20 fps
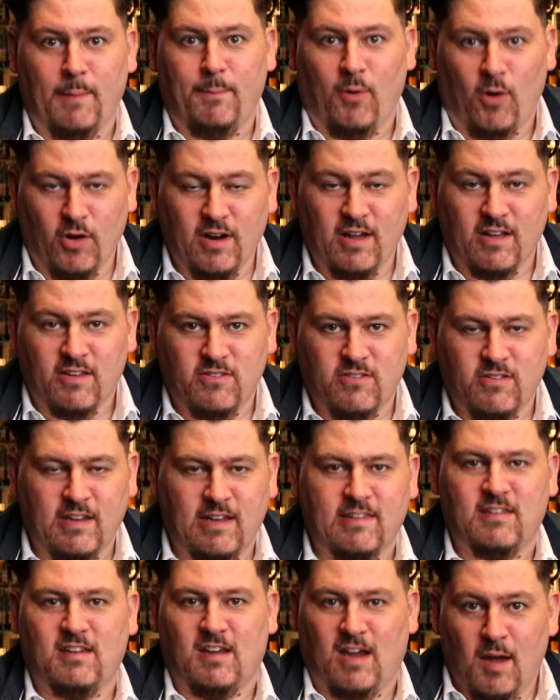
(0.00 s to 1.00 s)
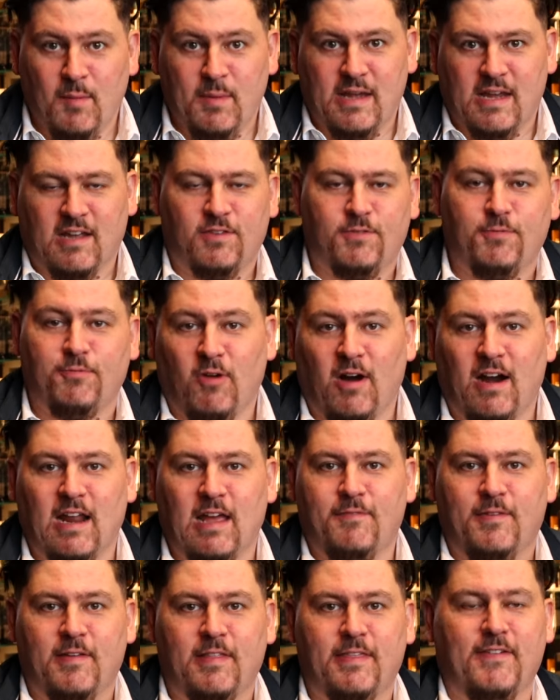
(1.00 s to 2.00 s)
upon us. It's coming. It's
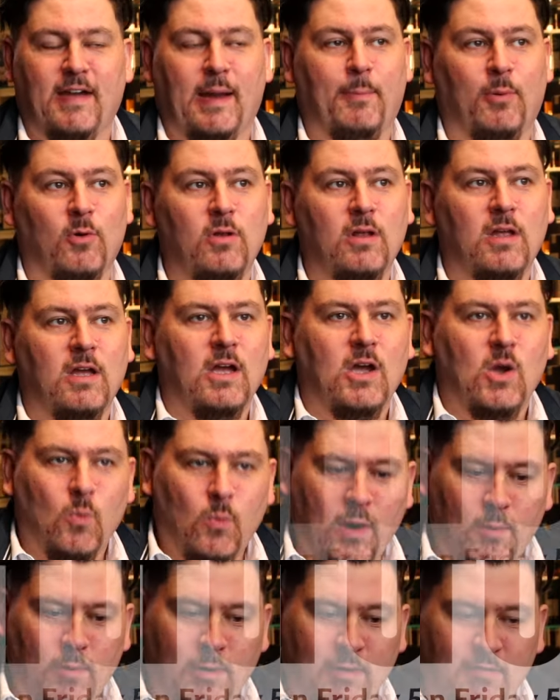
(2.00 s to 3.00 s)
Friday, 5th of April, where we